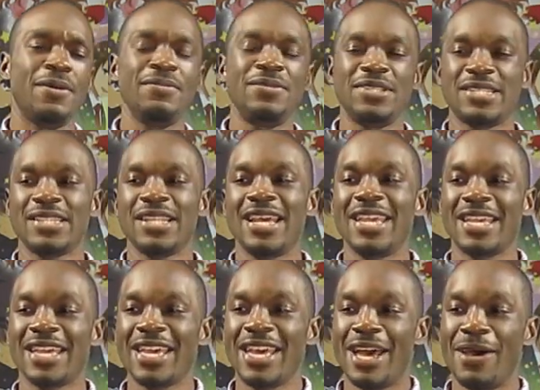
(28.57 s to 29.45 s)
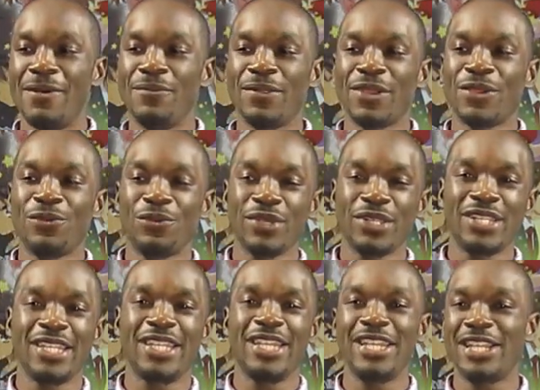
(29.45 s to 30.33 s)
I'm like
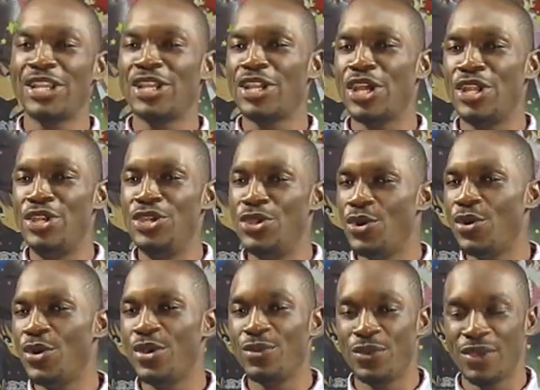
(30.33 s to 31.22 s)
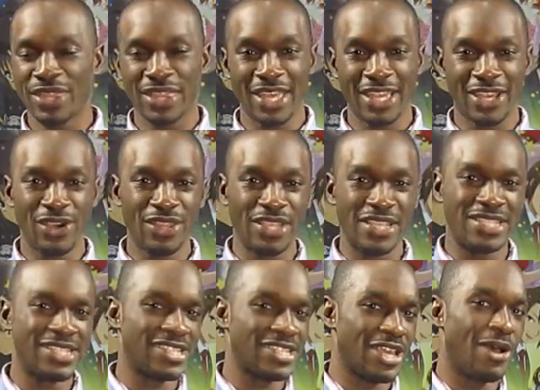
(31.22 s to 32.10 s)
really getting annoyed with like all
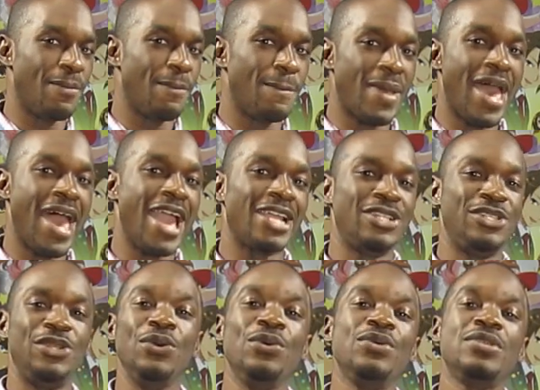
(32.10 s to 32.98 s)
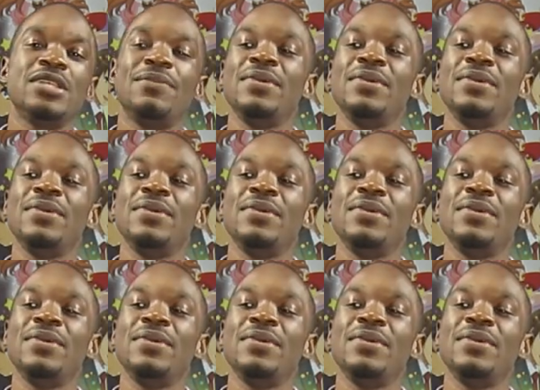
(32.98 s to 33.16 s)
these scumbag dudes.